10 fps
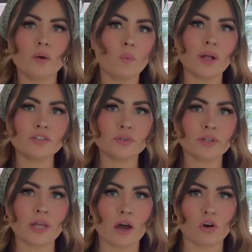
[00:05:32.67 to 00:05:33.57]
While
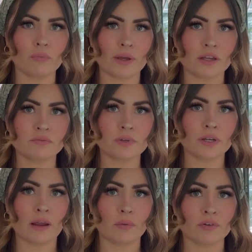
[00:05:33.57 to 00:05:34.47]
touring that home, my
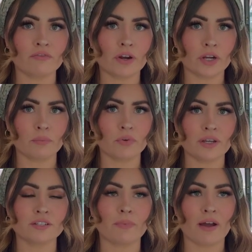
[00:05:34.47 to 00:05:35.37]
husband and I were very
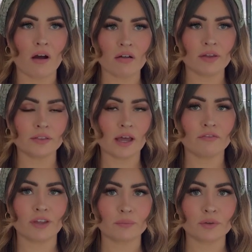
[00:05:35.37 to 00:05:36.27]
impressed by all
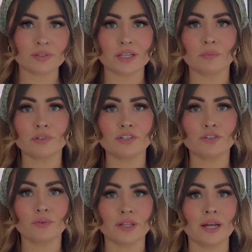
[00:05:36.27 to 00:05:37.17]
that family was able to
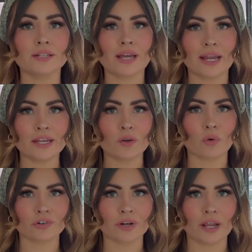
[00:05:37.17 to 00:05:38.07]
do on that tiny
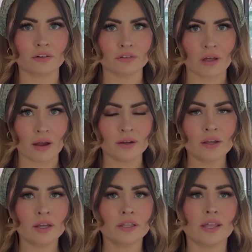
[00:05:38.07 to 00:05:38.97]
quarter-acre lot.
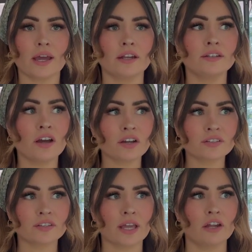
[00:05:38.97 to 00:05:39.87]
They had
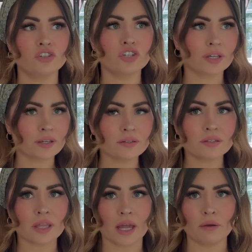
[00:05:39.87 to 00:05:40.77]
ducks, they had
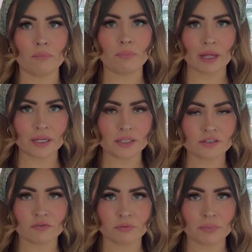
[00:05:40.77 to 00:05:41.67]
chickens, they had
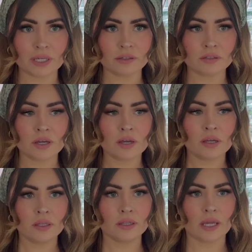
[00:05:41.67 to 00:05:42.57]
bunnies for meat,
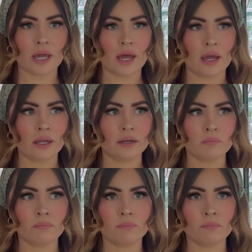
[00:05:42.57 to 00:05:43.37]
they had